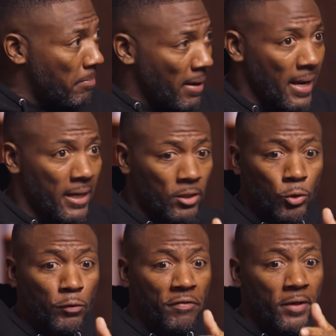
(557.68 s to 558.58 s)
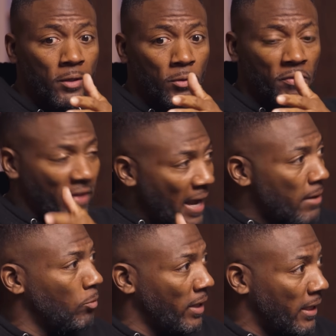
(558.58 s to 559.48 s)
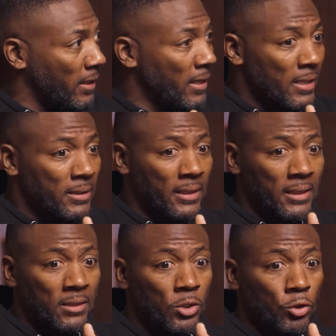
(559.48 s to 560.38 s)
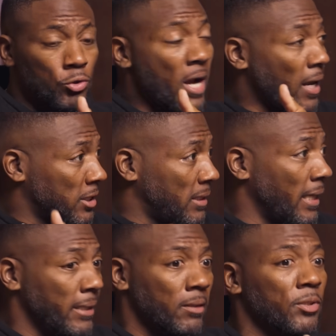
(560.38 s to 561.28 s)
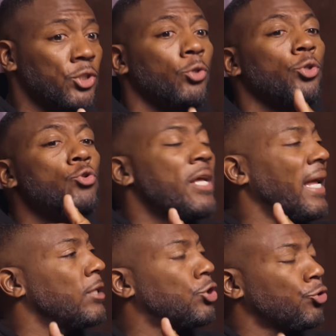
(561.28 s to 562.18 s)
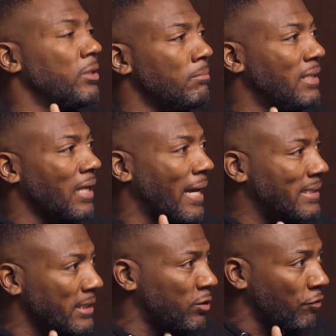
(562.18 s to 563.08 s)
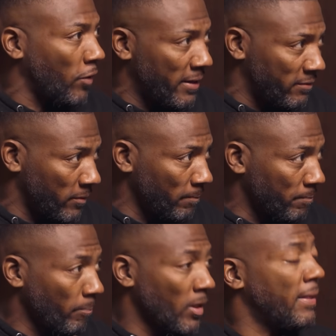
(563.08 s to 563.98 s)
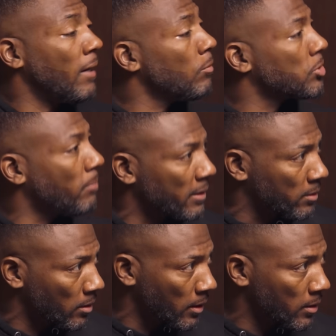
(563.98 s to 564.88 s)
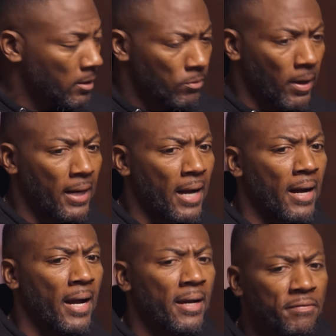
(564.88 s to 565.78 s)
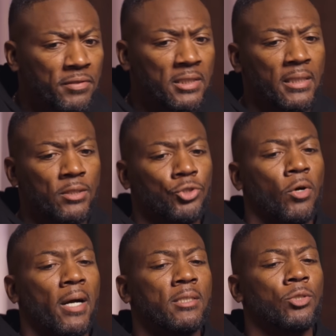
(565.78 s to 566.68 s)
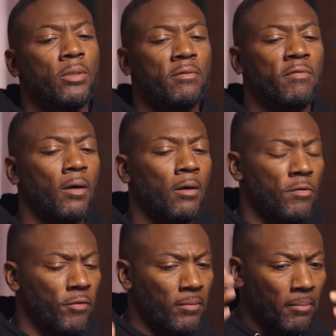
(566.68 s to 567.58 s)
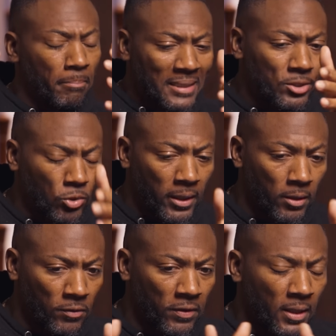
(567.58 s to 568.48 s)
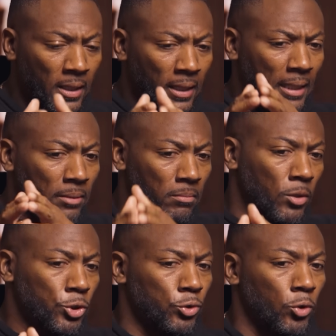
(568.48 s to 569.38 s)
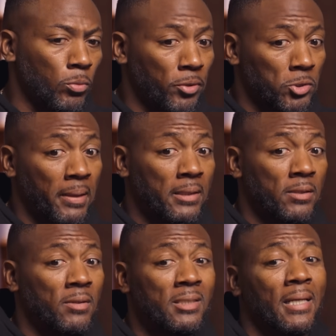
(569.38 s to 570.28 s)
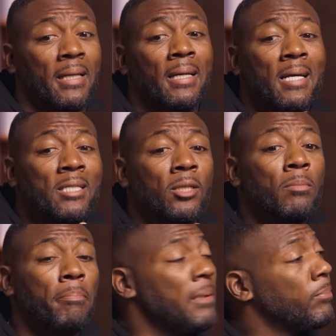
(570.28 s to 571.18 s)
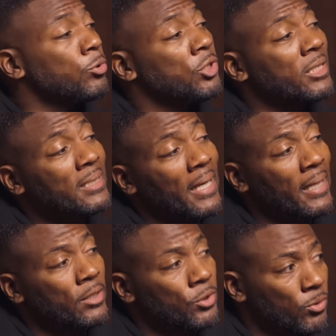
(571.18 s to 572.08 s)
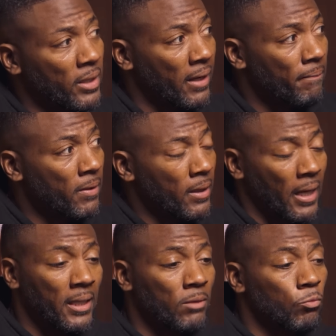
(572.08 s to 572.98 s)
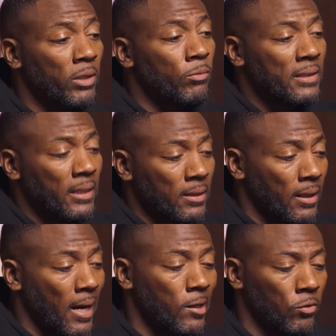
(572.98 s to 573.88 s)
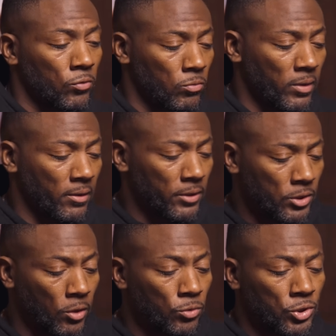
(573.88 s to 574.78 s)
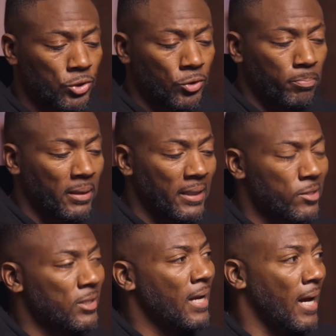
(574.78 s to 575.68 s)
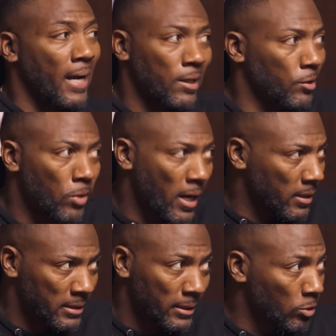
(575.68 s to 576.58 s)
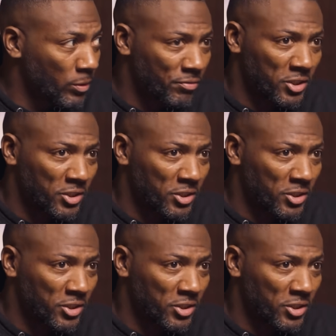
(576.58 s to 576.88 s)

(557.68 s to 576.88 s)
bad and you feel that way, then you got to stand up and show you can't treat me like this forever. That was my thought, right? I have since tried to evolve from a mental health and emotional perspective to say some people just can't do that. And within the locker room, whether it's coaches or players, I got to know how to deal with